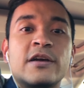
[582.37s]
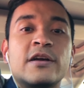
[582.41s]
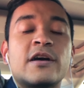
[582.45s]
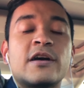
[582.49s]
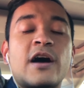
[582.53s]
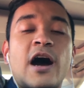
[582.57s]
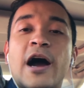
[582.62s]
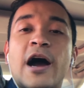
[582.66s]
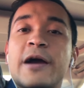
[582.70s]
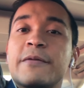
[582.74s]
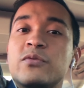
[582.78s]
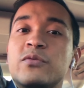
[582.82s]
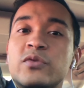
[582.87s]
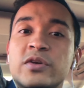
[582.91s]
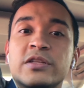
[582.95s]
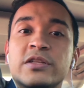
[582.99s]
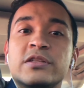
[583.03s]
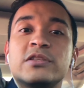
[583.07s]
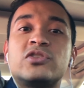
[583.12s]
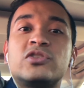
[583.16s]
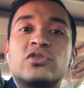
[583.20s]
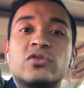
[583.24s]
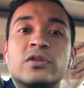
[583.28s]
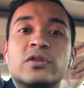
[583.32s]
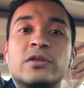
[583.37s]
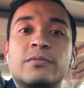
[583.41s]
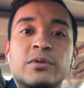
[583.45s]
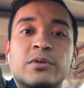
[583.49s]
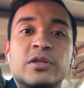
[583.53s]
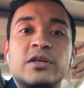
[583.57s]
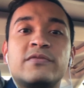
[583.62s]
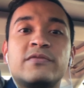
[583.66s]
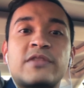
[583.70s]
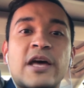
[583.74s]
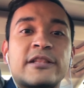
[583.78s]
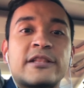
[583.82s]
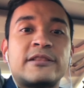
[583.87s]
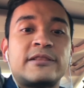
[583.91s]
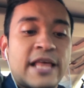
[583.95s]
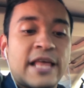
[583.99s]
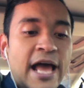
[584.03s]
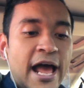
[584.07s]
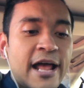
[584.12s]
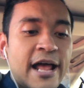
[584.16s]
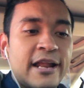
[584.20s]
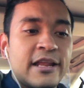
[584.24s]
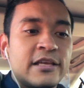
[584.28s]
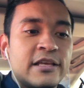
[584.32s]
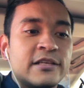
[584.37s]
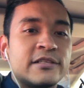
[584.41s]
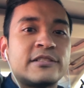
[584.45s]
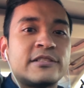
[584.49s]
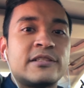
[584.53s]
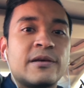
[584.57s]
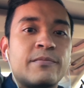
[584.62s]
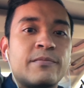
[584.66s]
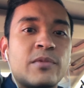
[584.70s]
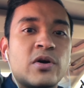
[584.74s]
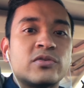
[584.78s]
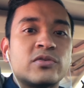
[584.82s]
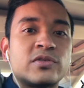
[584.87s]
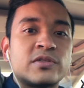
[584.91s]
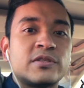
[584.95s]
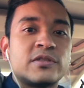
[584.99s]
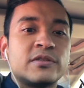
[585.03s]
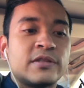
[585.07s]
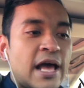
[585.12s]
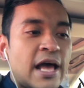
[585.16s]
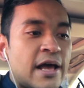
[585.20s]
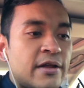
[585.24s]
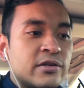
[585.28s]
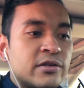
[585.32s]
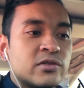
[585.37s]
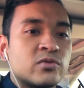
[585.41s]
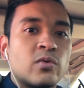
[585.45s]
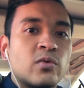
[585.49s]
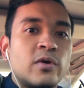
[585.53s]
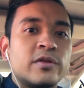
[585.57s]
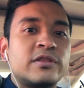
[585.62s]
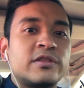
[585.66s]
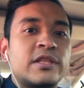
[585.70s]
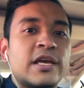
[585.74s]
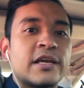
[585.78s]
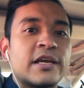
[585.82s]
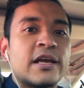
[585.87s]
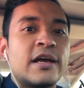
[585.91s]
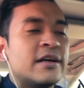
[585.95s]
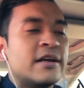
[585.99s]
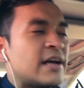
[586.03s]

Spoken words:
I really truly believe that is one thing.